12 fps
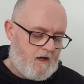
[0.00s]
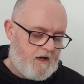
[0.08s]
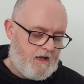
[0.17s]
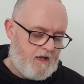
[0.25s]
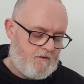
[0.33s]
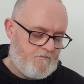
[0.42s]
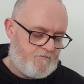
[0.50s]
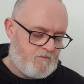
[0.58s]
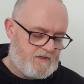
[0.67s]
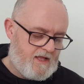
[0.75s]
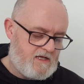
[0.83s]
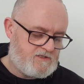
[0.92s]
Um,
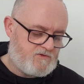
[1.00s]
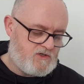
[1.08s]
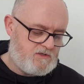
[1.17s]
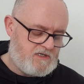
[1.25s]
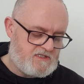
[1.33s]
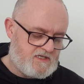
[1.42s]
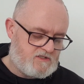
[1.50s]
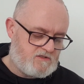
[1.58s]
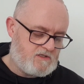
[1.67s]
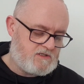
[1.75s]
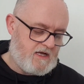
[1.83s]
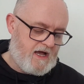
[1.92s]
but layers of juicy
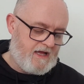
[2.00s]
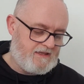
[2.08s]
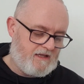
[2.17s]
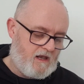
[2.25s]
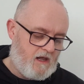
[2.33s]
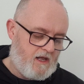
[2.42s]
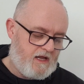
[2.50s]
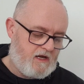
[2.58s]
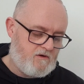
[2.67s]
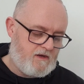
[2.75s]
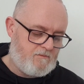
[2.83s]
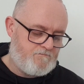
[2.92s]
citrus and a
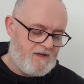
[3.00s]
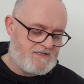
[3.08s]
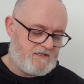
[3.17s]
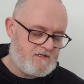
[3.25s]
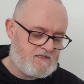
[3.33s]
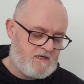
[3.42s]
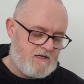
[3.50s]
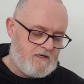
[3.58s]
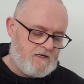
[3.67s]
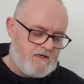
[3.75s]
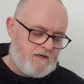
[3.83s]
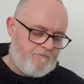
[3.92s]
lingering bitterness
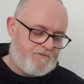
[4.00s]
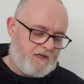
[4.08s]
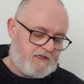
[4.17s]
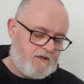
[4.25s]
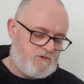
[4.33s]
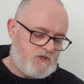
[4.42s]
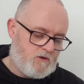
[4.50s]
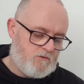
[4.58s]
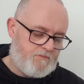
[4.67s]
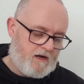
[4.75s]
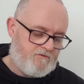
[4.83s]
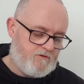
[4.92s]
that keeps you coming
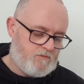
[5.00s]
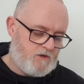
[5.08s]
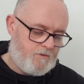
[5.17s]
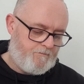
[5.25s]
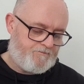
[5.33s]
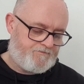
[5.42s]
back for more.